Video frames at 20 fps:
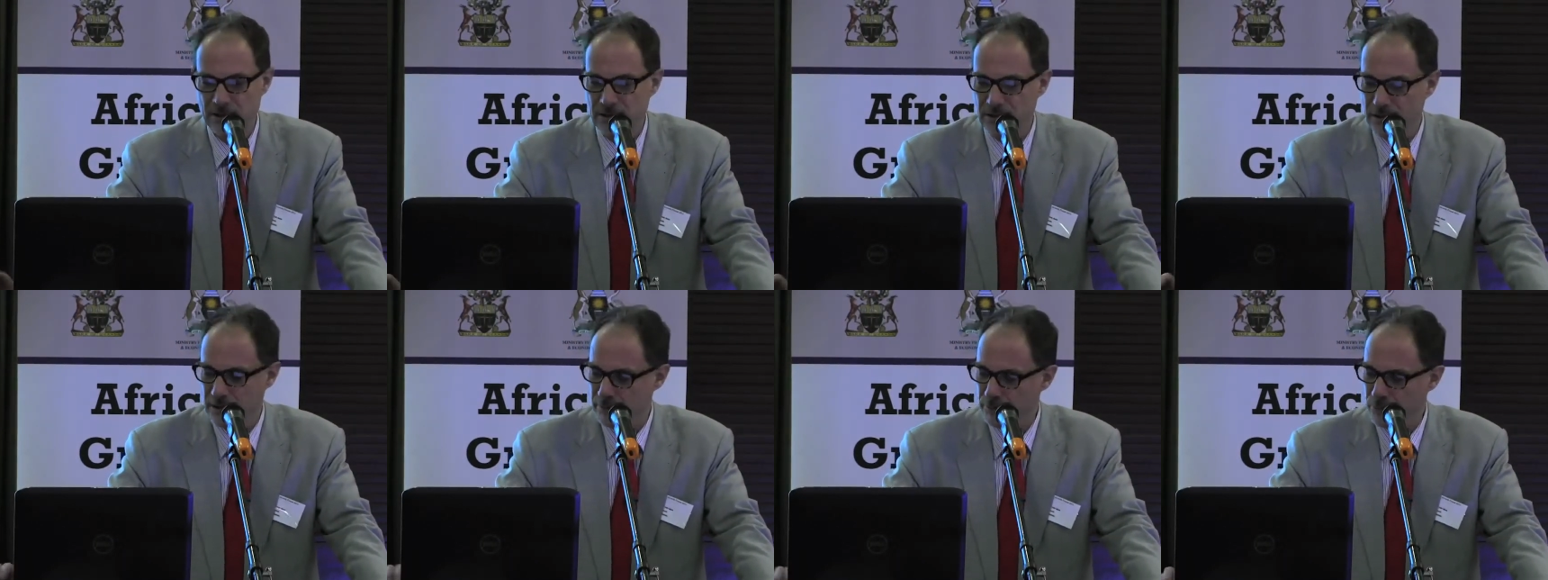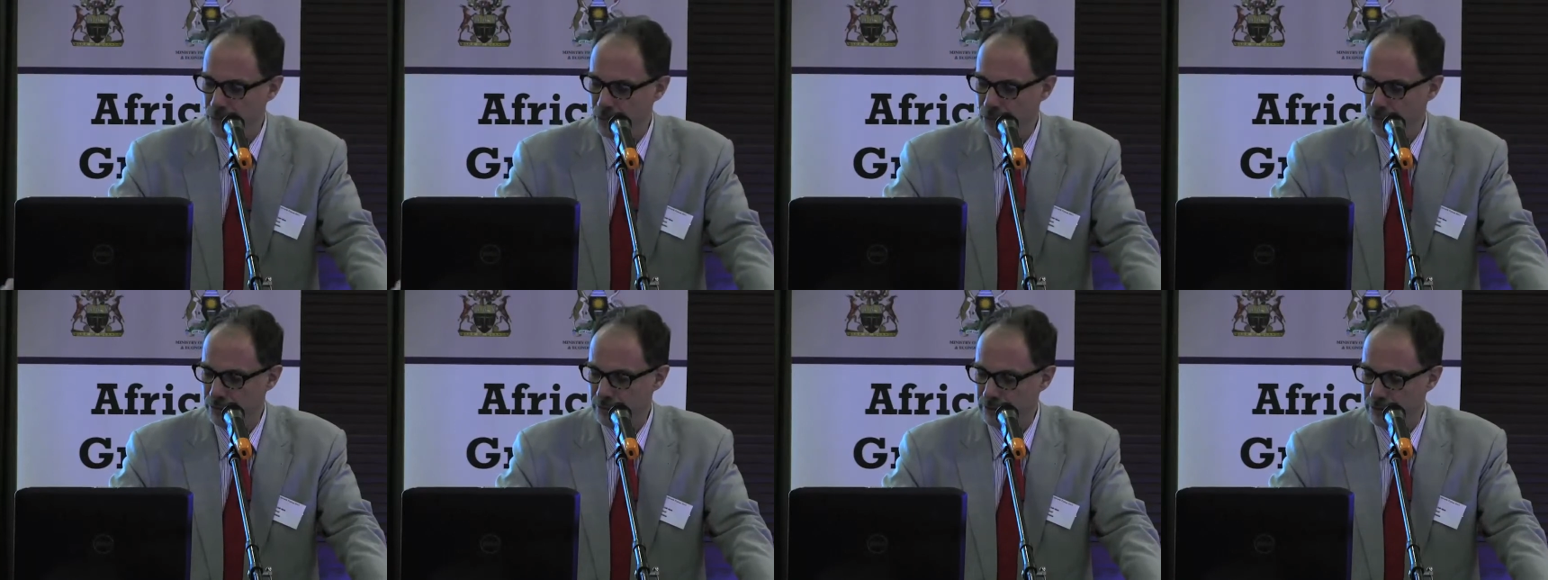an
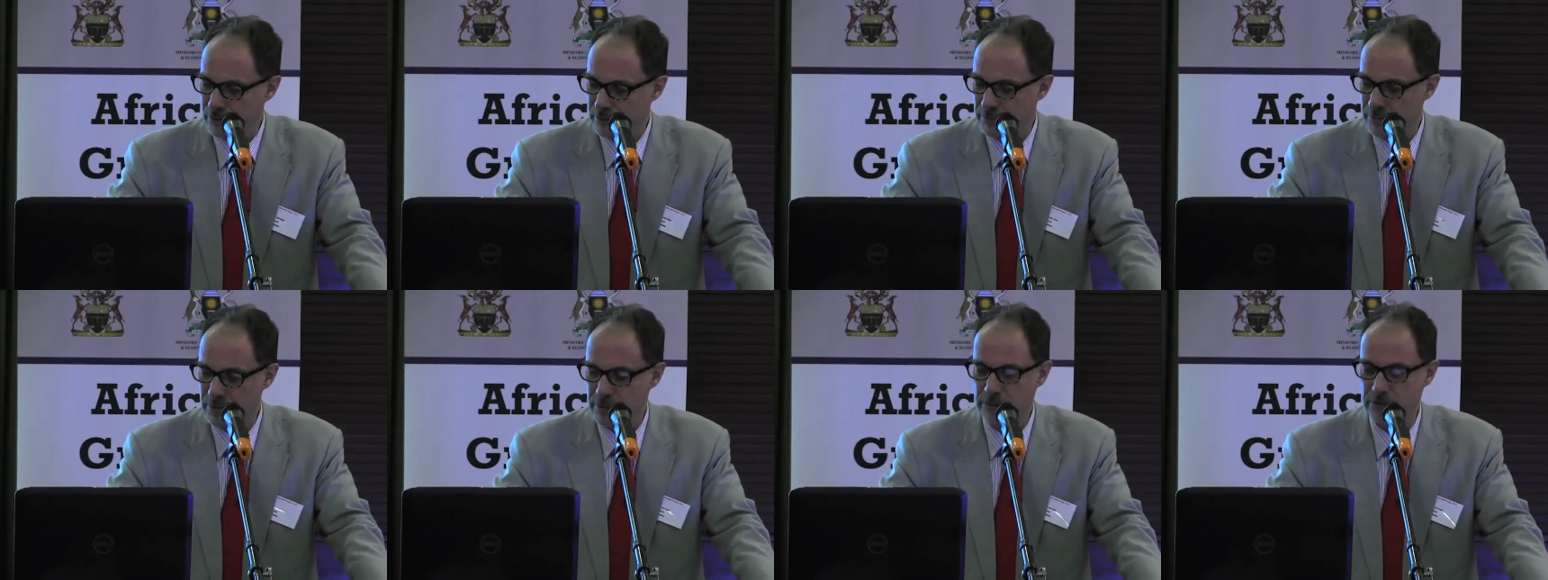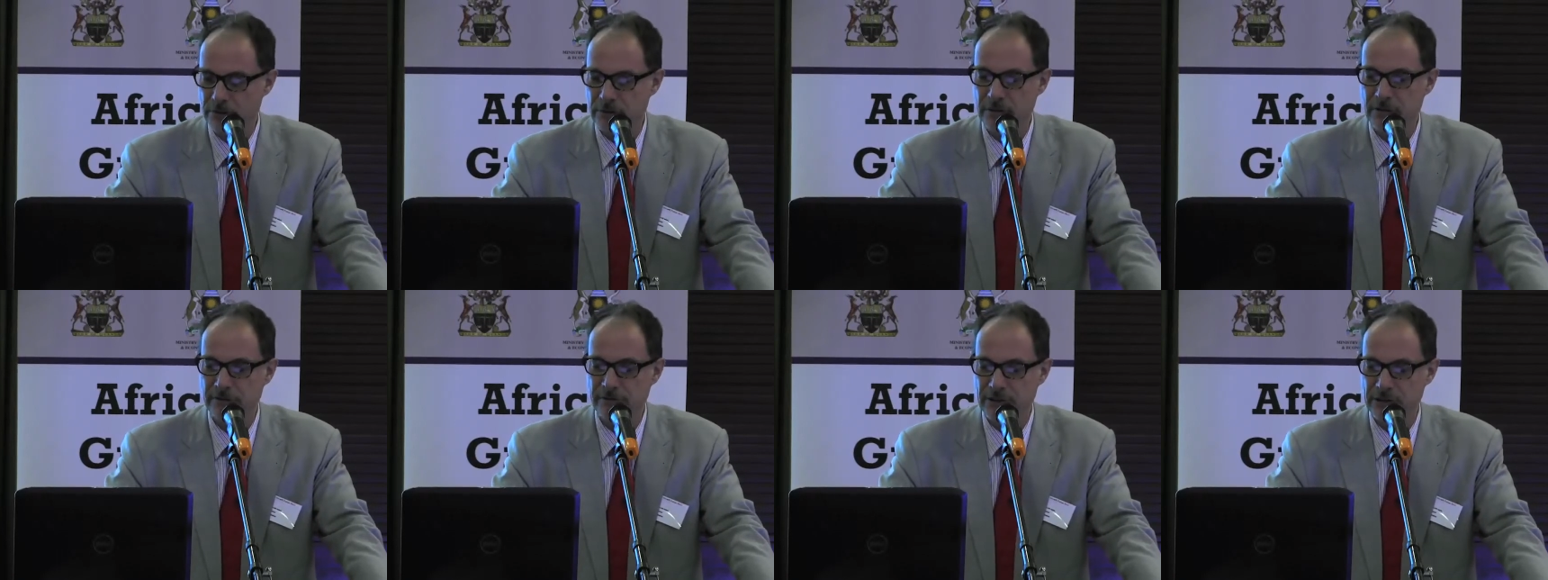important
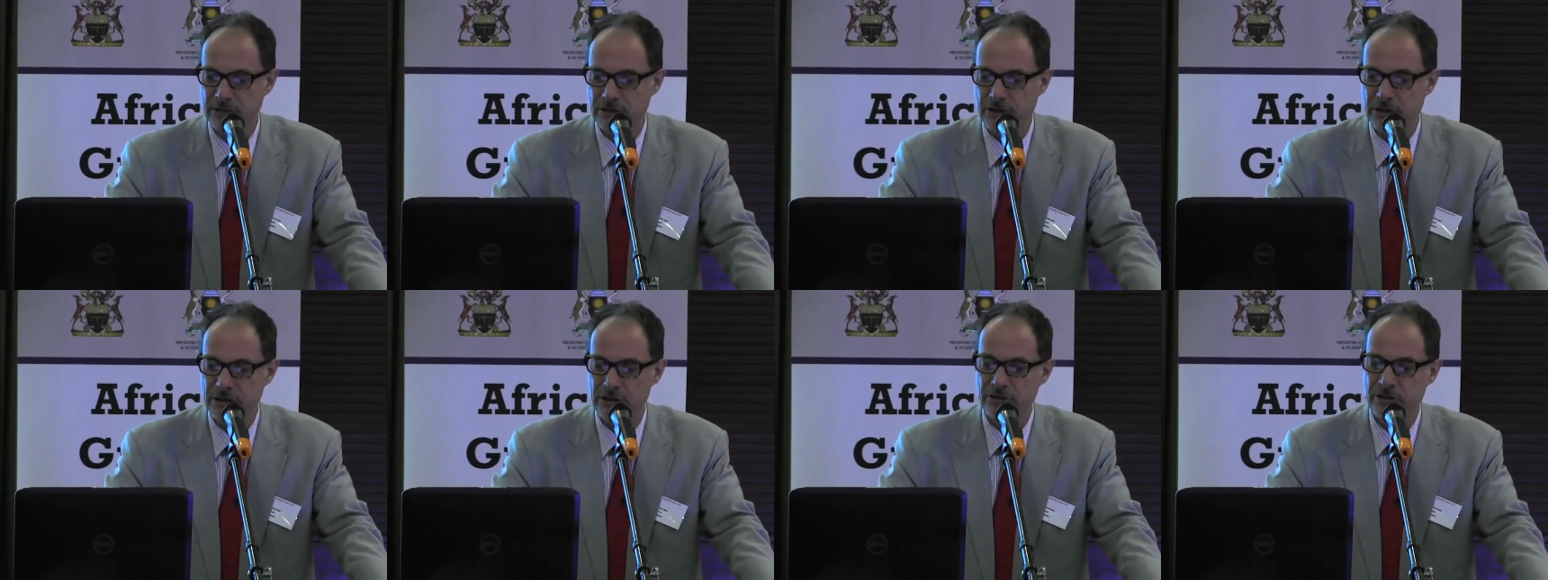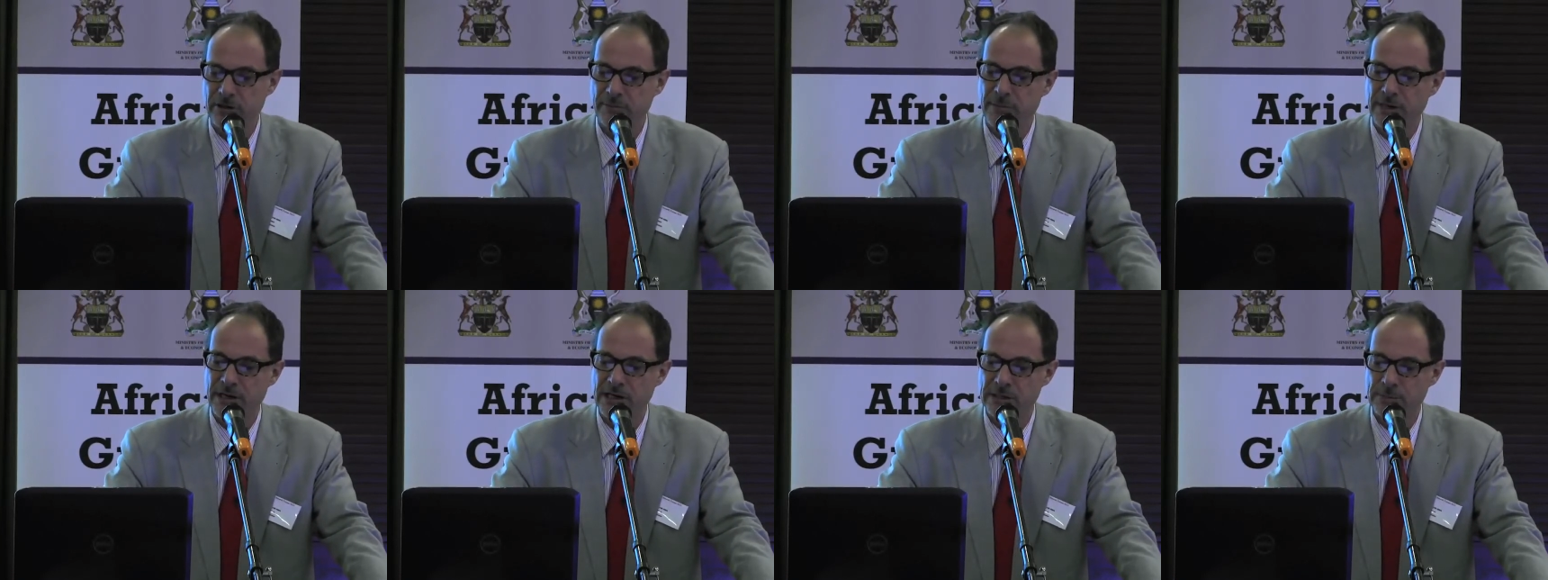component of exchange
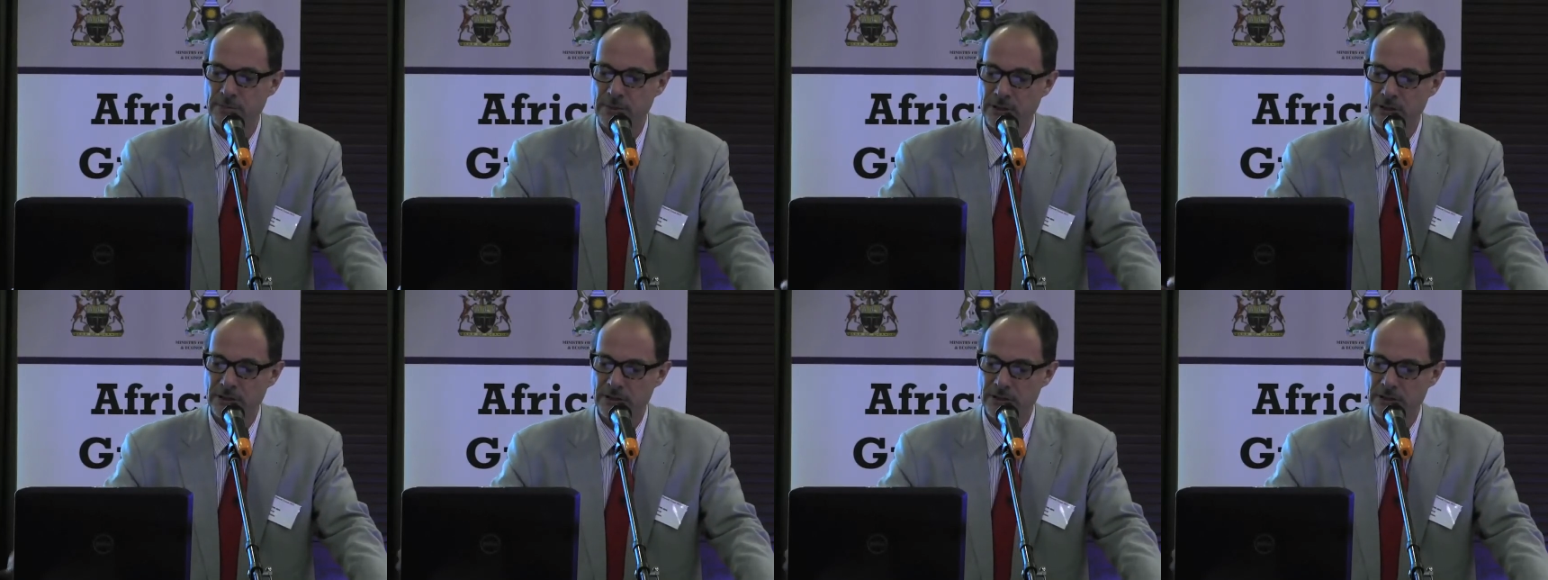rate management.